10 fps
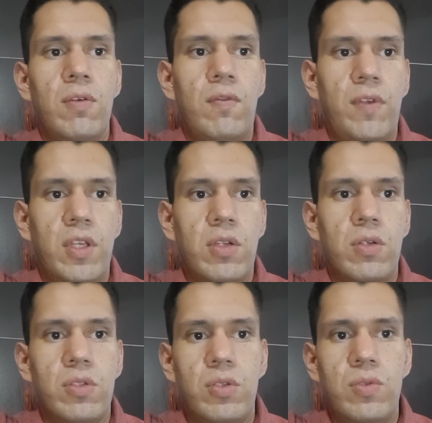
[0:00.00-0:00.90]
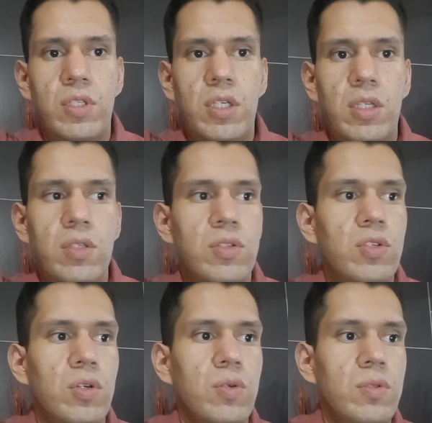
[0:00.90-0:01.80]
Figure 2c
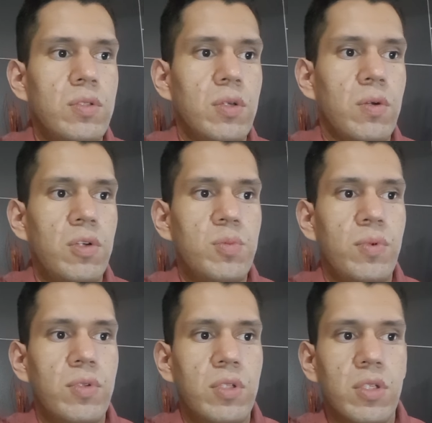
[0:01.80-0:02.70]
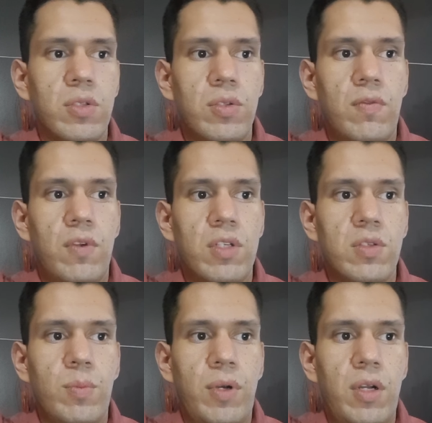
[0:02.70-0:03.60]
shows the corresponding
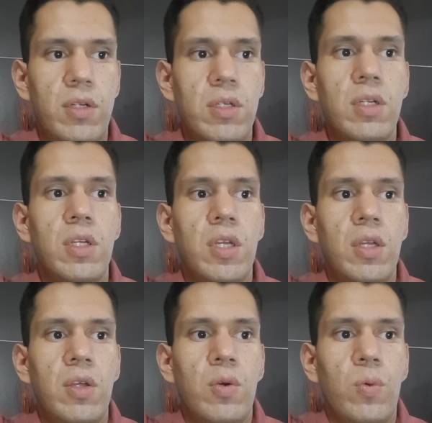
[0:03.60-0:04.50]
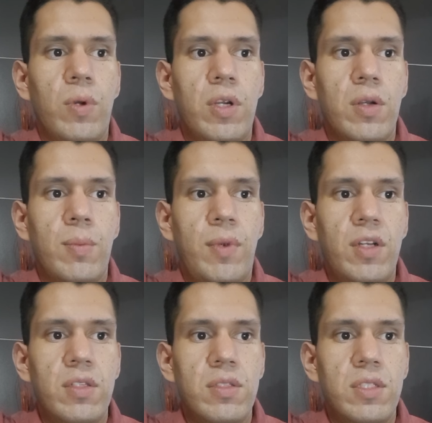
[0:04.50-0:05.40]
diffraction pattern where
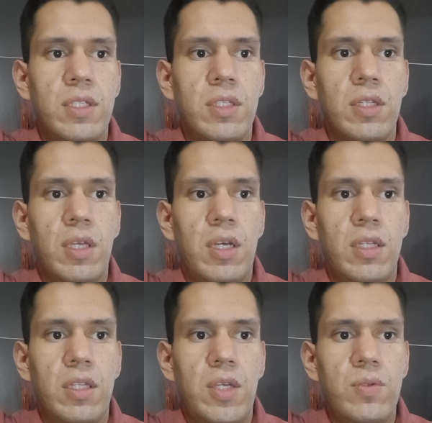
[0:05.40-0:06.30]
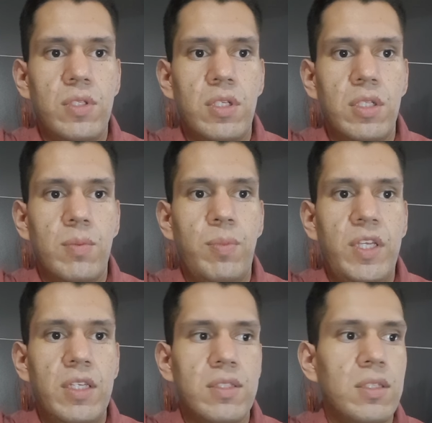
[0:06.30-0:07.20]
martensite and austenite
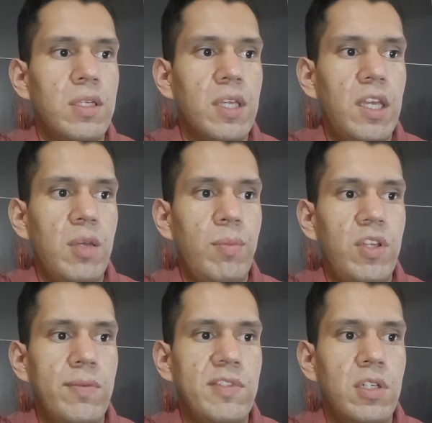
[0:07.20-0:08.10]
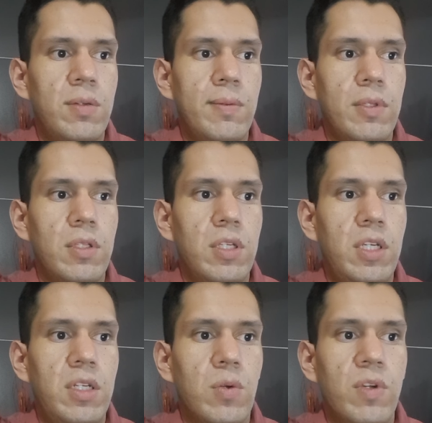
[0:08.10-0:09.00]
peaks can be observed
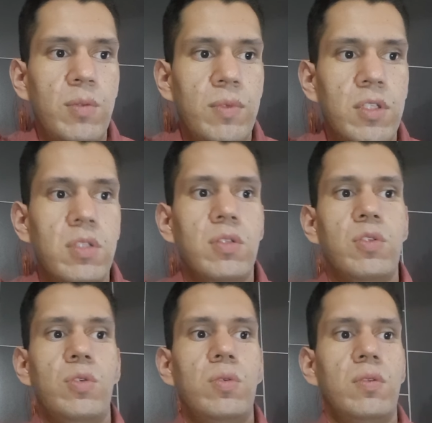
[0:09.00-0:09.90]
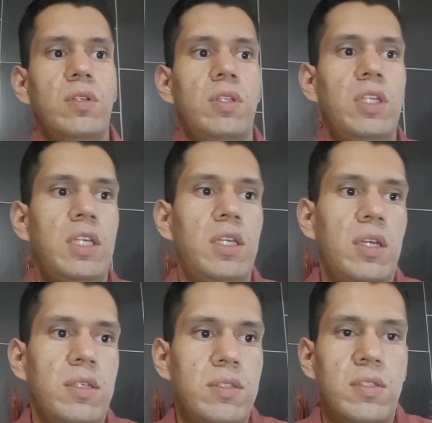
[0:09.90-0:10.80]
in agreement to
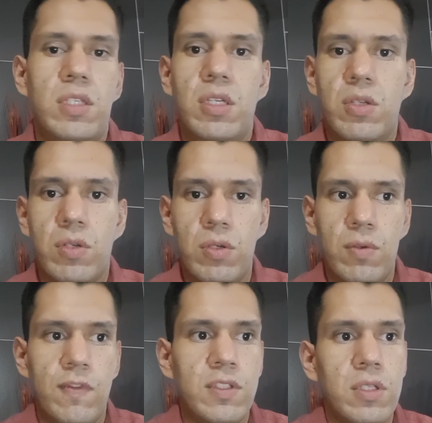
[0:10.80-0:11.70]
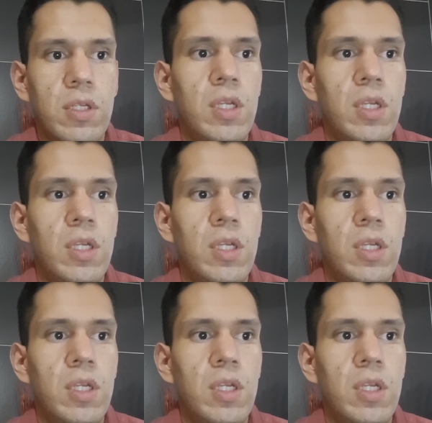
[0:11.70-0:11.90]
DSC curves.